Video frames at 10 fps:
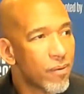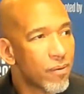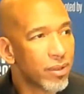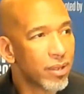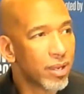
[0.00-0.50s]
15.
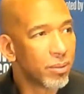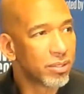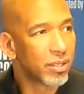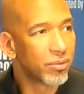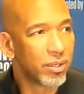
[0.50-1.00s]
Yeah, it
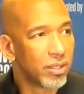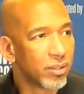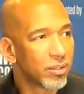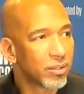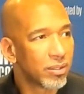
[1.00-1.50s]
was
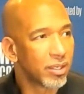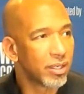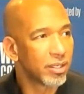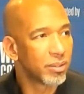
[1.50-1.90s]
unreal, right?